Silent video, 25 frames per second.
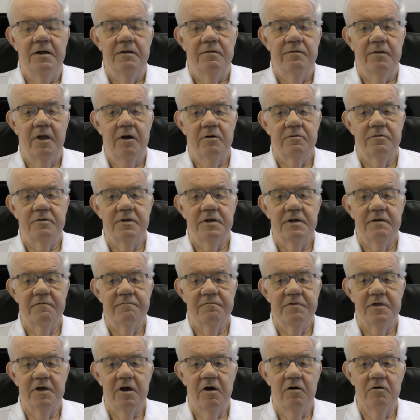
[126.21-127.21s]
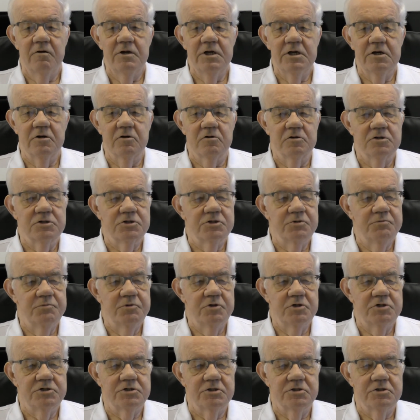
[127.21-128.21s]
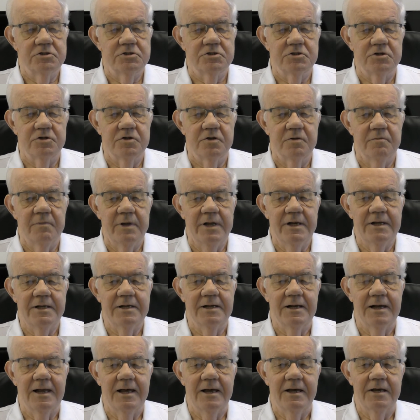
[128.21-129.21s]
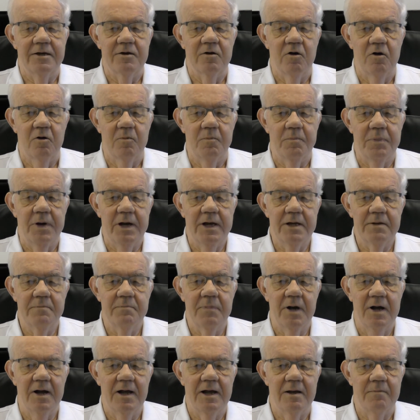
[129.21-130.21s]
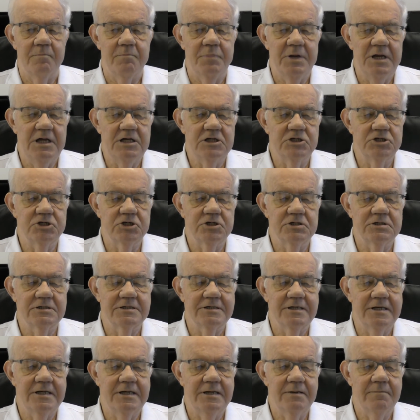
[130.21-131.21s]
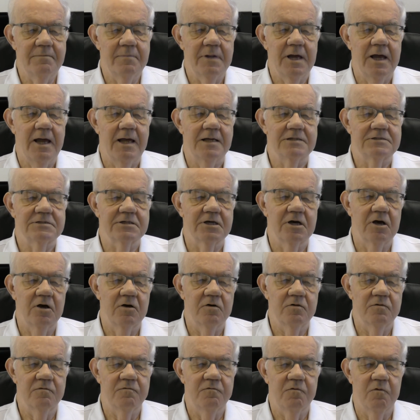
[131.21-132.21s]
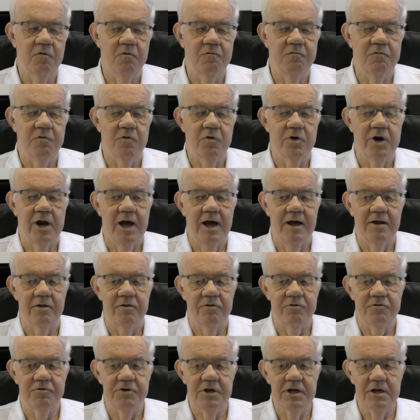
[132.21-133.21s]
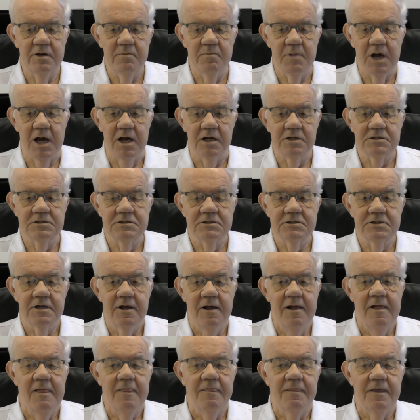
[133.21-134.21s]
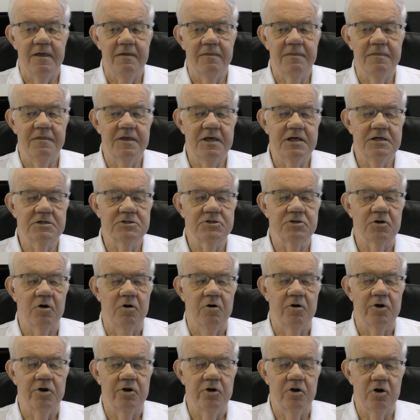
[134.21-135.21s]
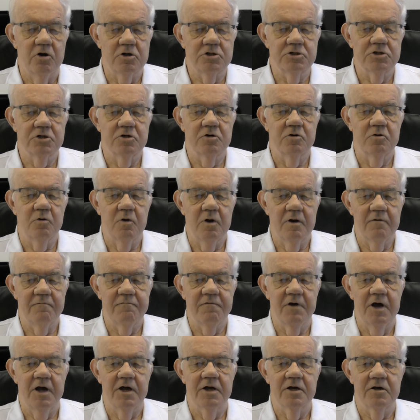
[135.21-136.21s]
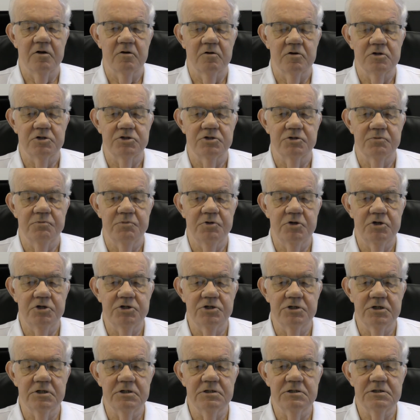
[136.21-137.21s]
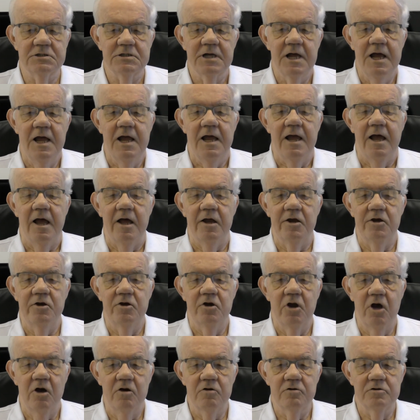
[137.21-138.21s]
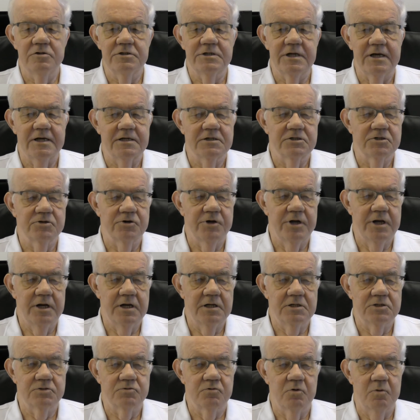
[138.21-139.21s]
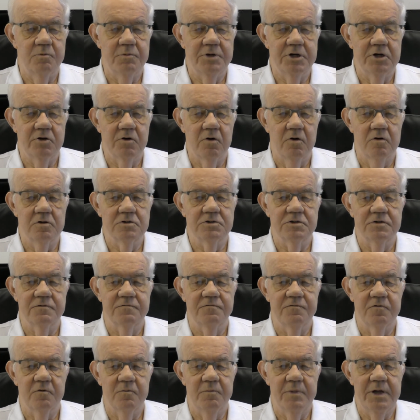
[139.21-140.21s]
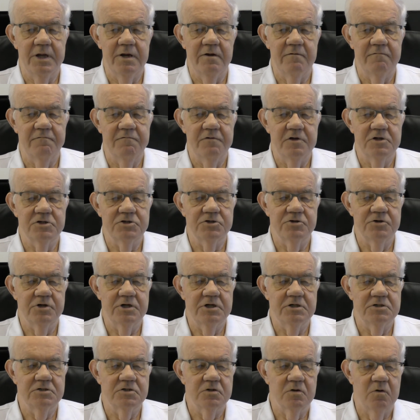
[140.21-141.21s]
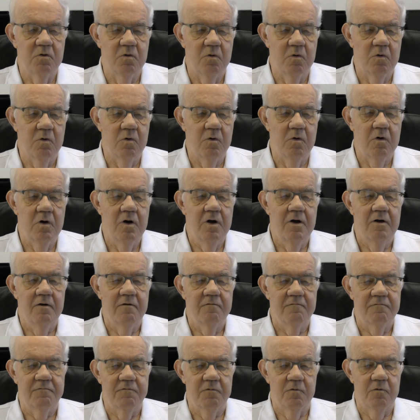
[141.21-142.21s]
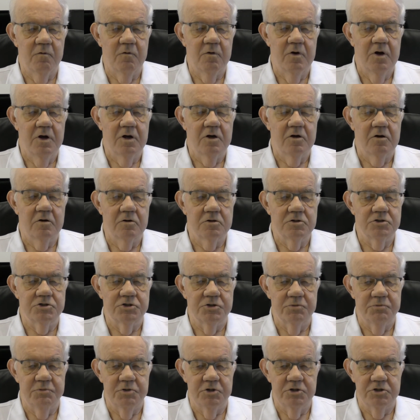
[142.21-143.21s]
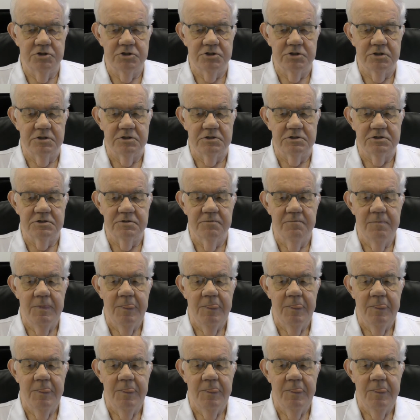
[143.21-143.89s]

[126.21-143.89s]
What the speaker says: Note that if the only contributions to the medical aid are paid by a pension scheme as code 4493 amounts, then these are not qualifying contributions and no tax credits will be granted for beneficiaries or for contributions.